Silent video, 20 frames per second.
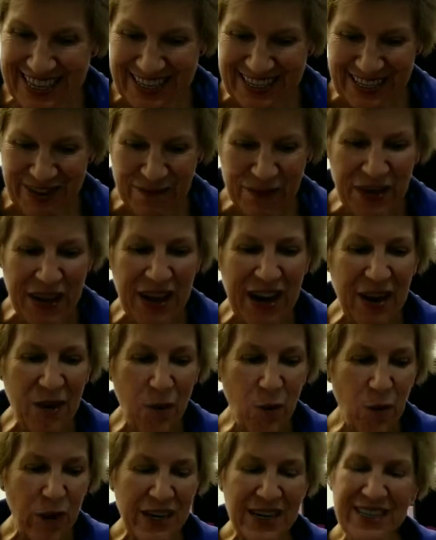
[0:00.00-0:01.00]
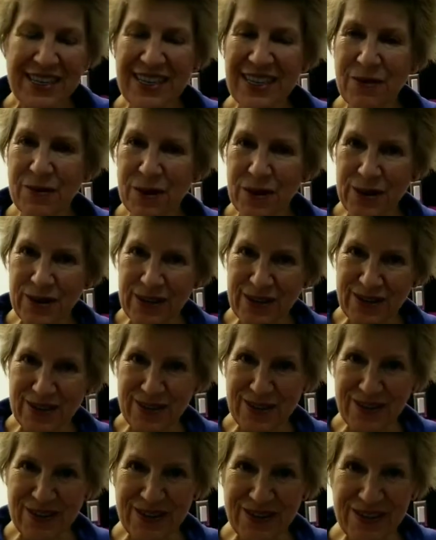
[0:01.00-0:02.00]
it. And what is it that we're going
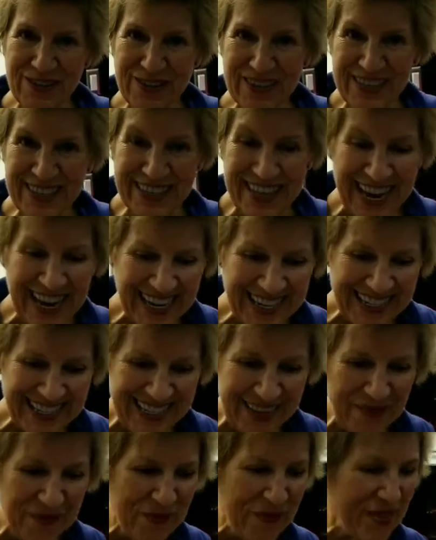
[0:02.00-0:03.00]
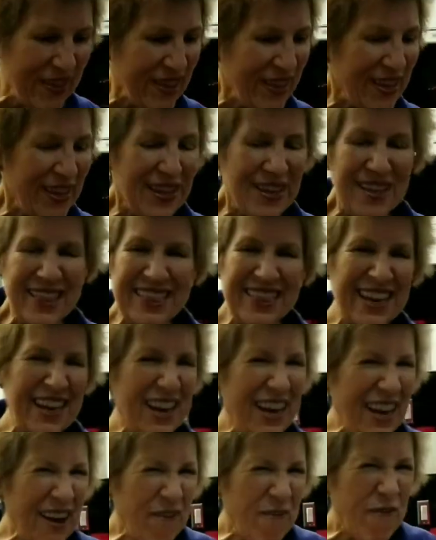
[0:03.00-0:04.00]
to do next?
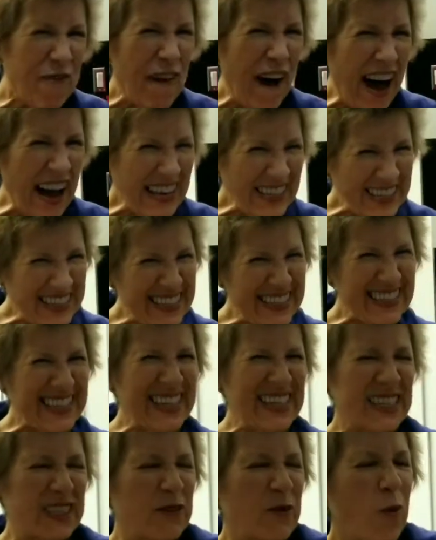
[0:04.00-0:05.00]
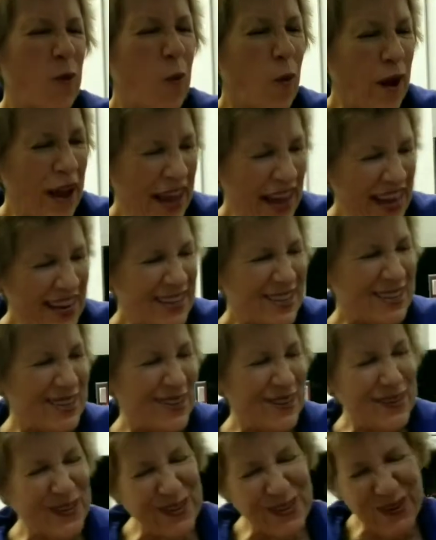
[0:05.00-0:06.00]
The fastest way
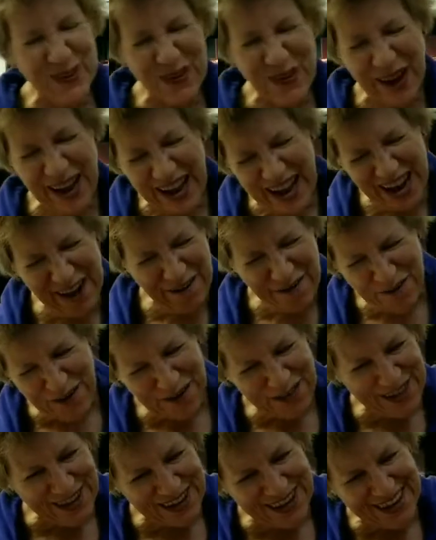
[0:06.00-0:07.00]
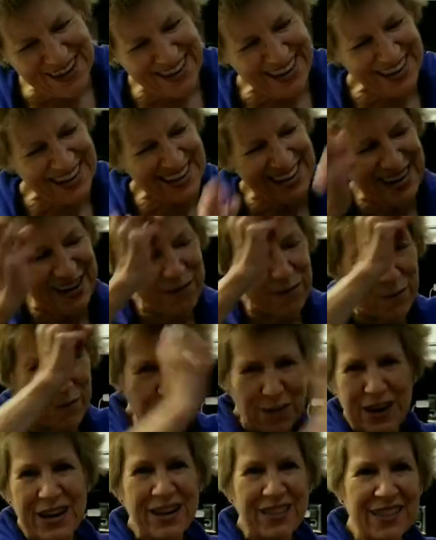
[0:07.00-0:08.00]
to do everything in here,
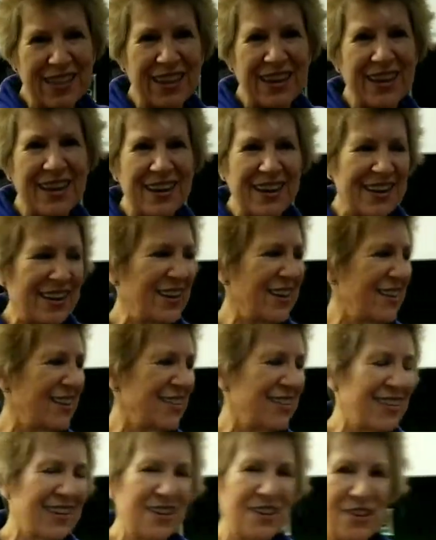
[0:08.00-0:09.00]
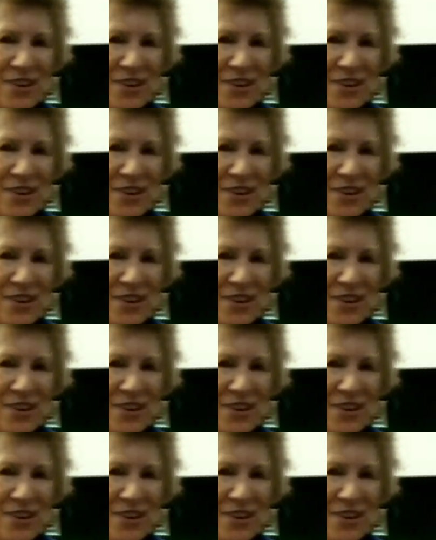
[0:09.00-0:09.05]
right there in the